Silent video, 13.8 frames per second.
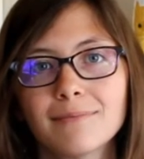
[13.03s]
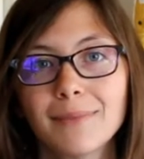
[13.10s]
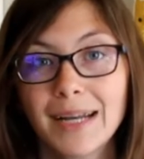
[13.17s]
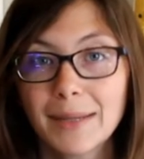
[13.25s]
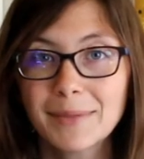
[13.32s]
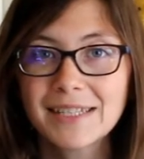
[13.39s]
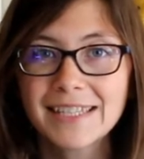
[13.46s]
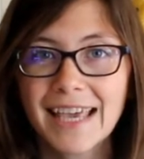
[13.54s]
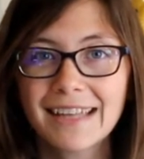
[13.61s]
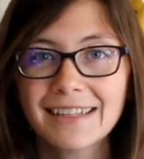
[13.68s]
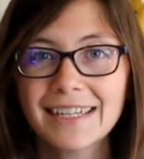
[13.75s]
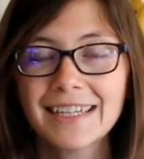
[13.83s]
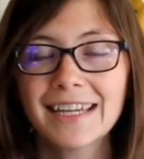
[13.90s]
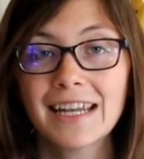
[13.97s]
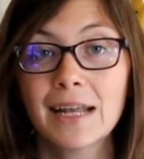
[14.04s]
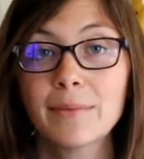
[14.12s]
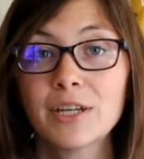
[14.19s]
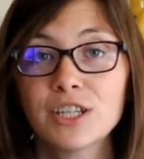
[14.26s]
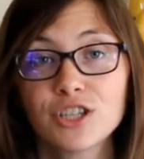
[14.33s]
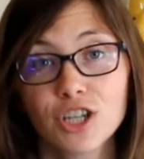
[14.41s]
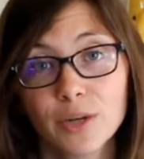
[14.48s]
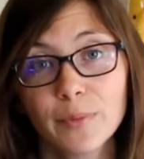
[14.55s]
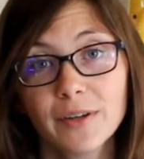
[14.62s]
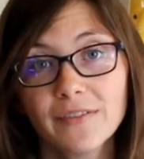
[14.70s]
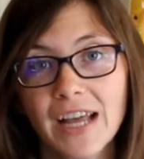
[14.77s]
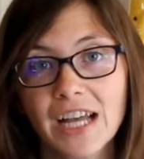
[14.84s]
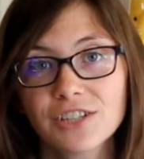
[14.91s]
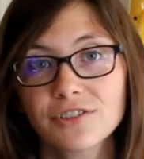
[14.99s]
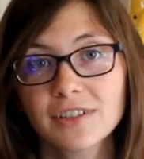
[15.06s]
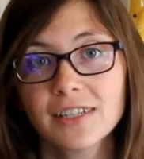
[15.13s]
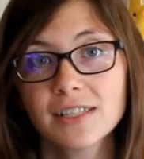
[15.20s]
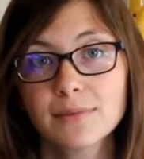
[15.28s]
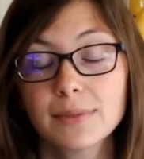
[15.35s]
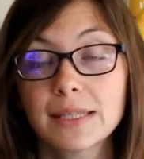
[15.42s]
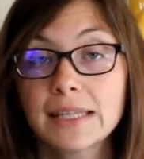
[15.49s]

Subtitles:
My name is Caitlin, and I'm an interpretive naturalist with